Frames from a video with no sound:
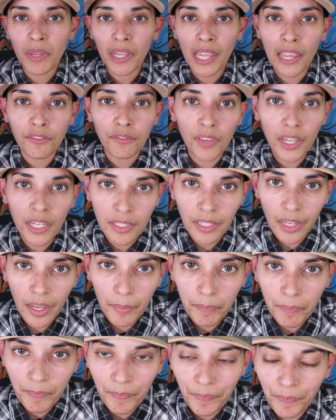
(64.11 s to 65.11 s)
be a
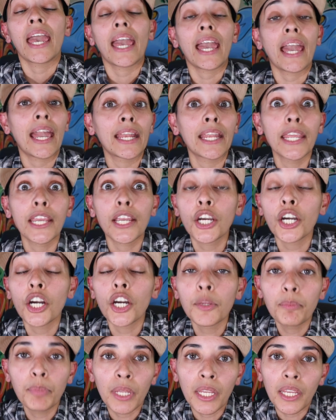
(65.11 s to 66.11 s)
victim. And he
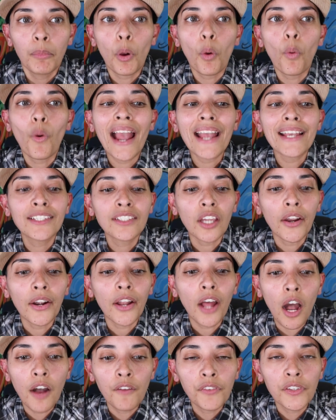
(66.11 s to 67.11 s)
could be, but why start
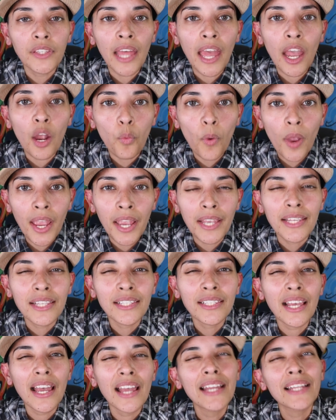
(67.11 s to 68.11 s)
off in that way?
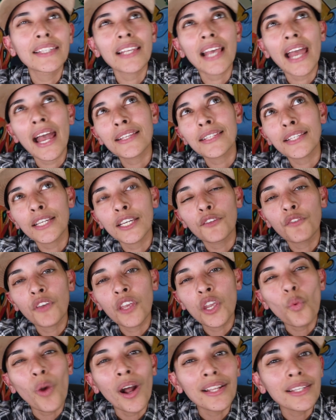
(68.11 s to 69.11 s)
It's as if
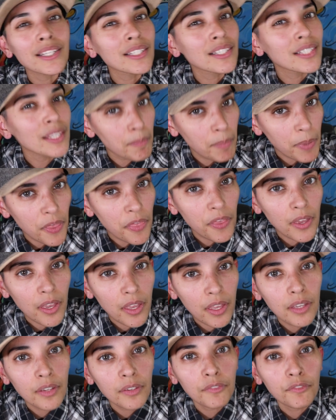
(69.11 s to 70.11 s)
he wants
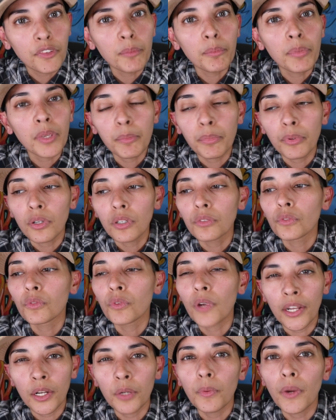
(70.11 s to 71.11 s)
sympathy from people
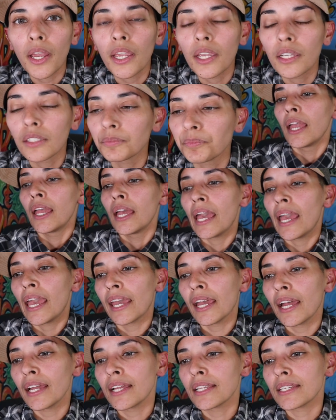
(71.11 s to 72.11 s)
right away.
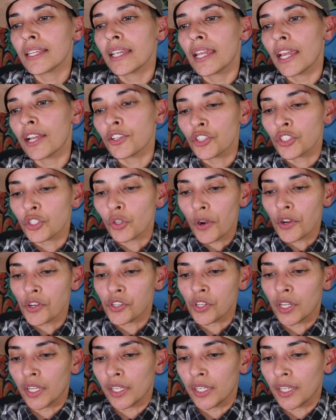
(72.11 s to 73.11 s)
And
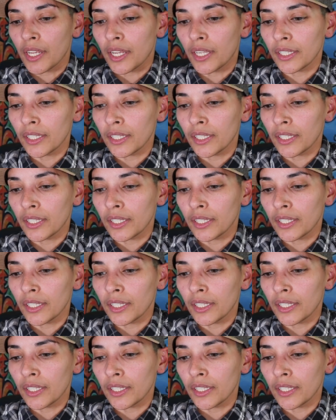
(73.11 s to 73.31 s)
extortion.